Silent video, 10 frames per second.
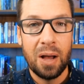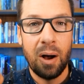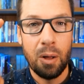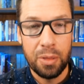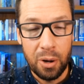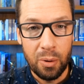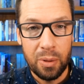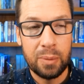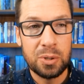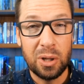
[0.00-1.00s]
Although
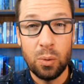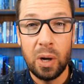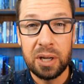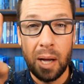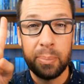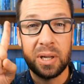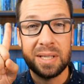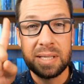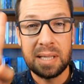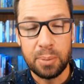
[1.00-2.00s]
there is only one cup
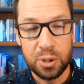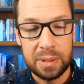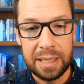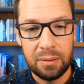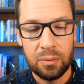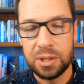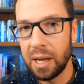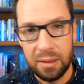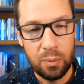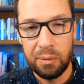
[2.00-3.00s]
conceptually, which
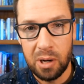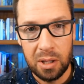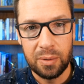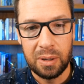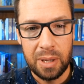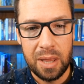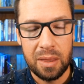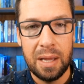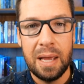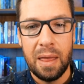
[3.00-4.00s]
I think we would all agree with.
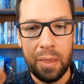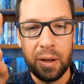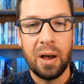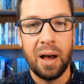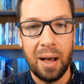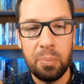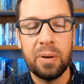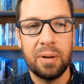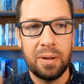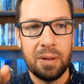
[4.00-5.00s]
The cup,
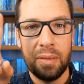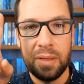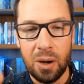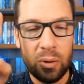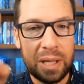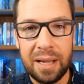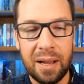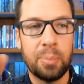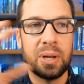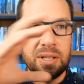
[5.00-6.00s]
the only
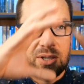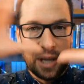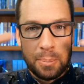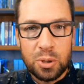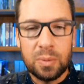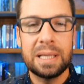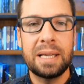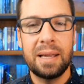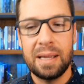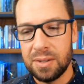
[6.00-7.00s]
cup
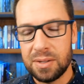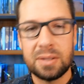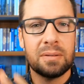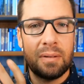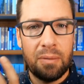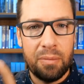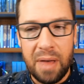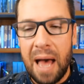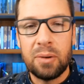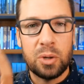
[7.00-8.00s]
conceptually, is
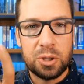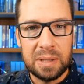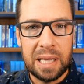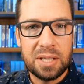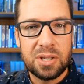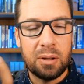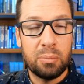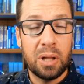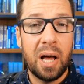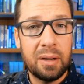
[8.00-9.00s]
that which relates to the
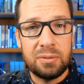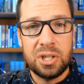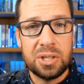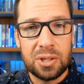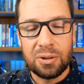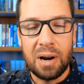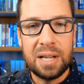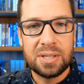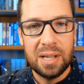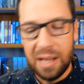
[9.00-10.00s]
blood of Jesus
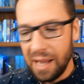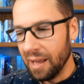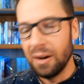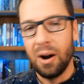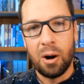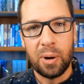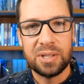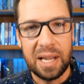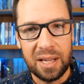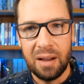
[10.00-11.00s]
Christ, and our
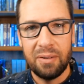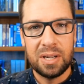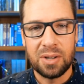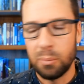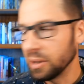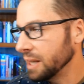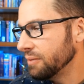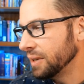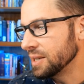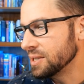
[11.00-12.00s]
partaking of it is our
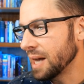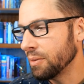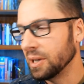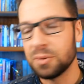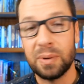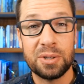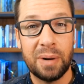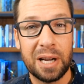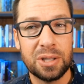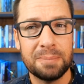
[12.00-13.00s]
belief in his death and his
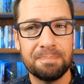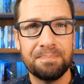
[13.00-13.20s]
resurrection.